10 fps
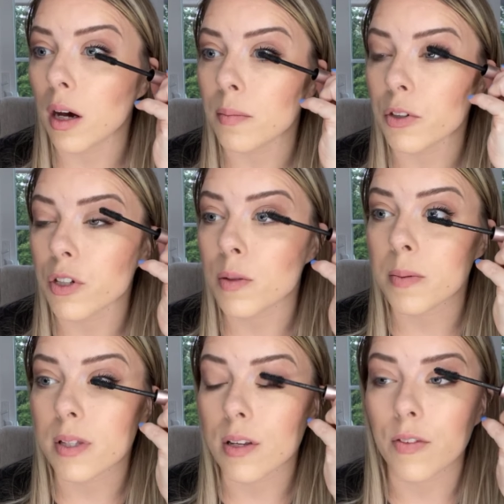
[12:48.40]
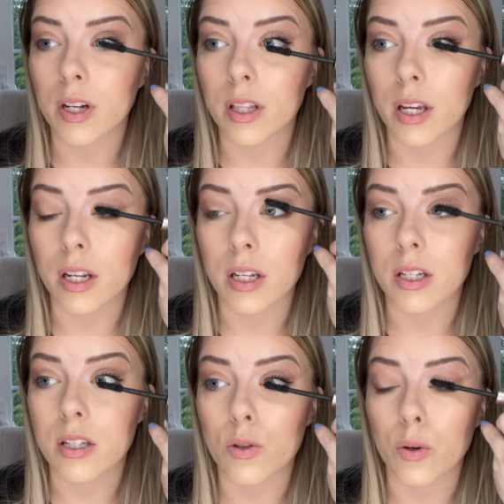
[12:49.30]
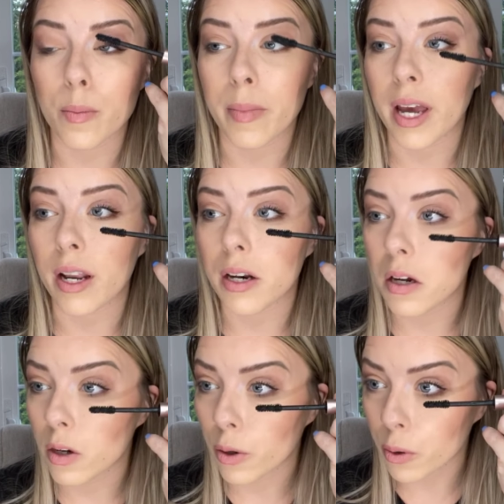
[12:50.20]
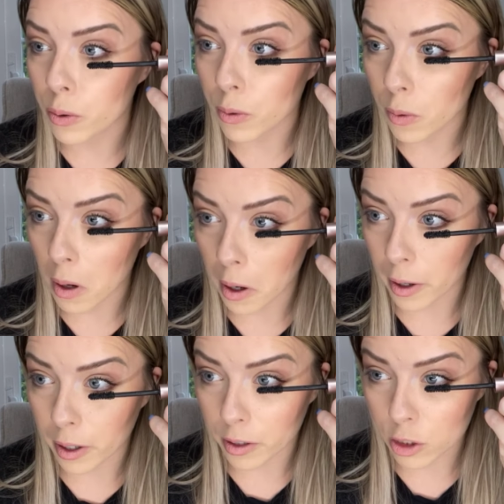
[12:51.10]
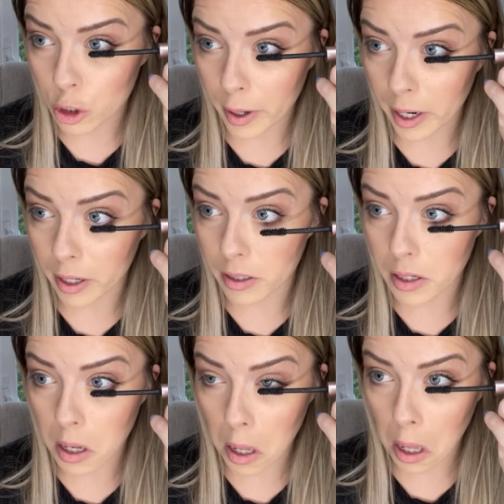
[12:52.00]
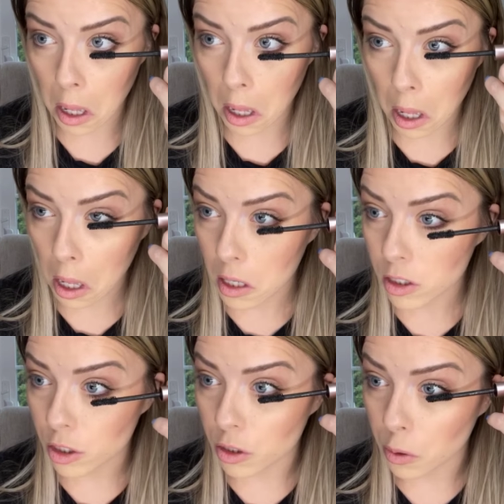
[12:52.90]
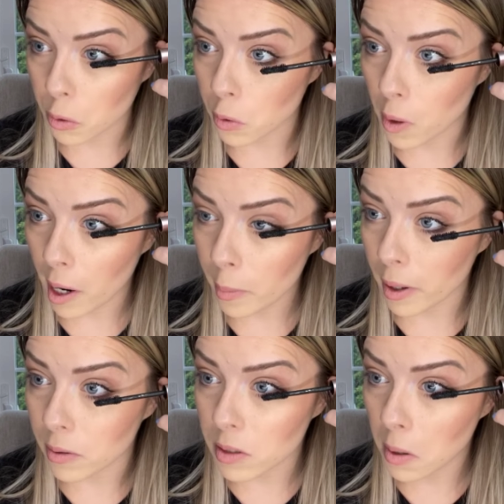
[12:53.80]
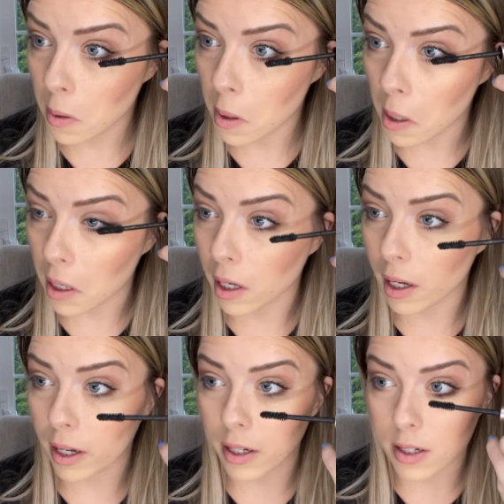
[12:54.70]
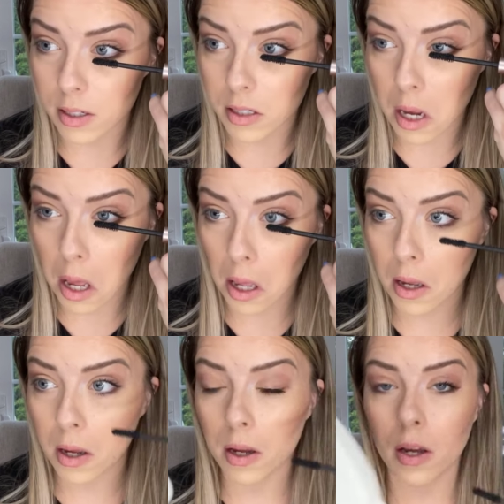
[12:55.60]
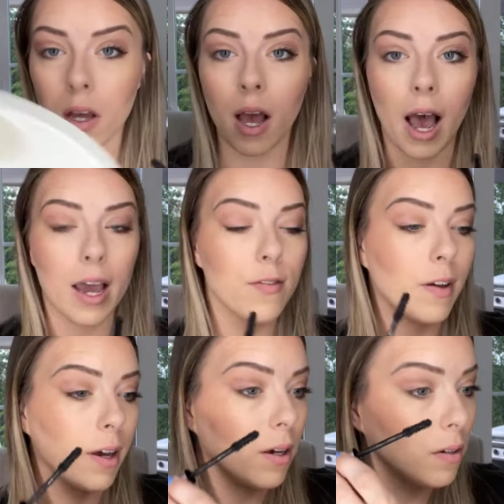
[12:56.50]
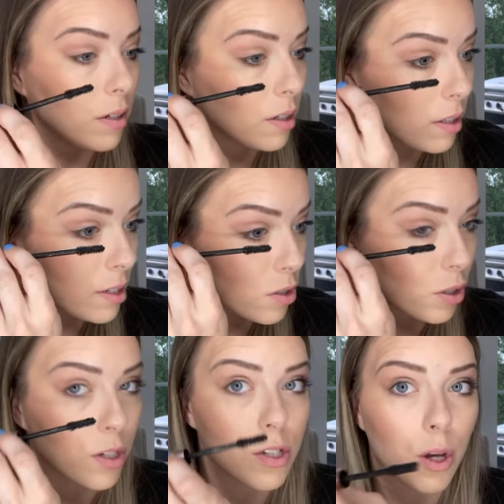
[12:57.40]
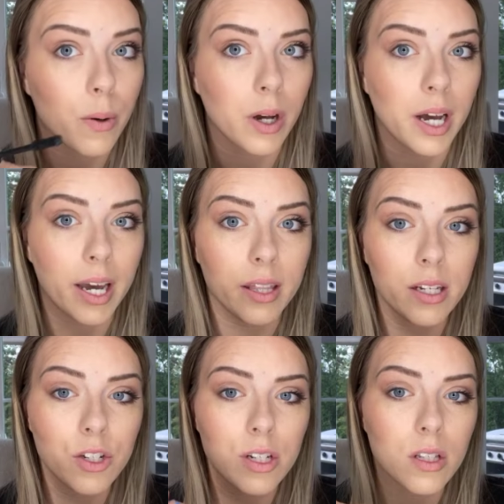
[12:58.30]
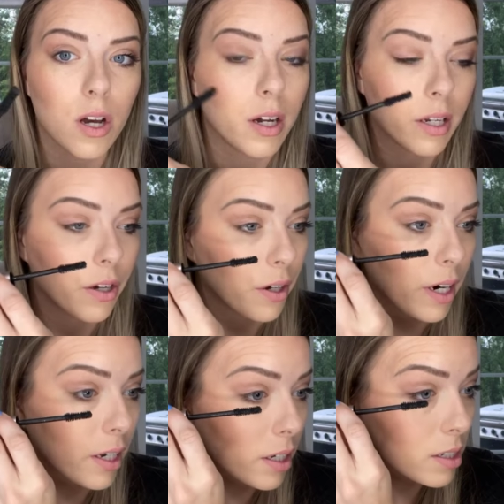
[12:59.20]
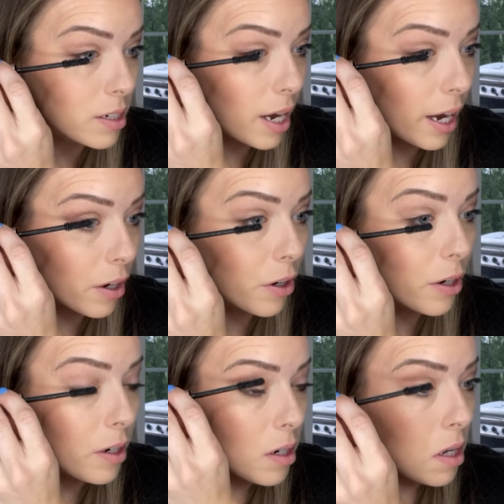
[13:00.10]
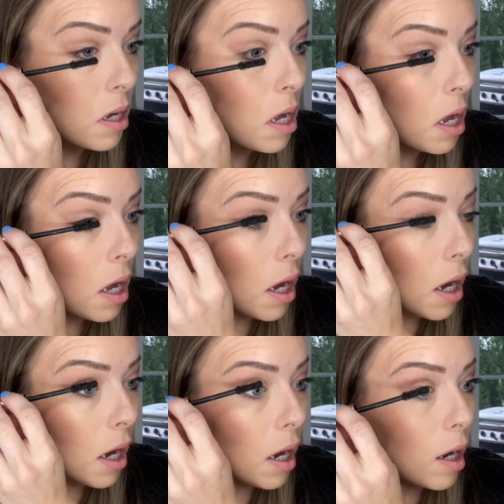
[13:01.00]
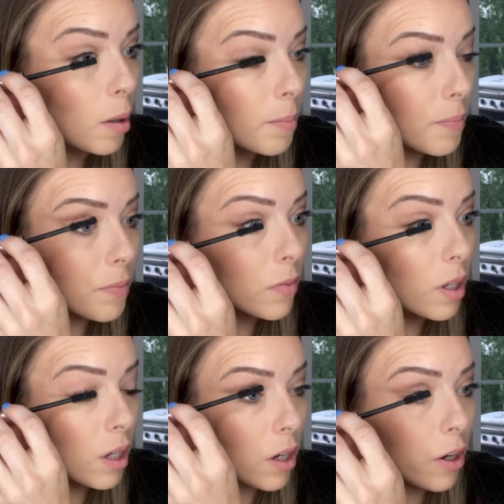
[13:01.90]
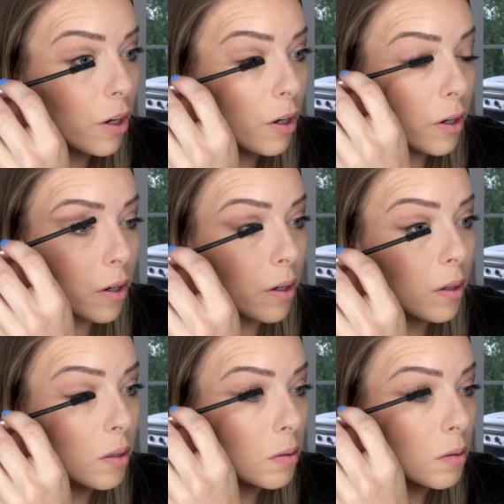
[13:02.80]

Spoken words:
There's specific ladies or men who are trained to do eyebrows. And I found this girl, Soka. I think she's on here and I can tag her. Her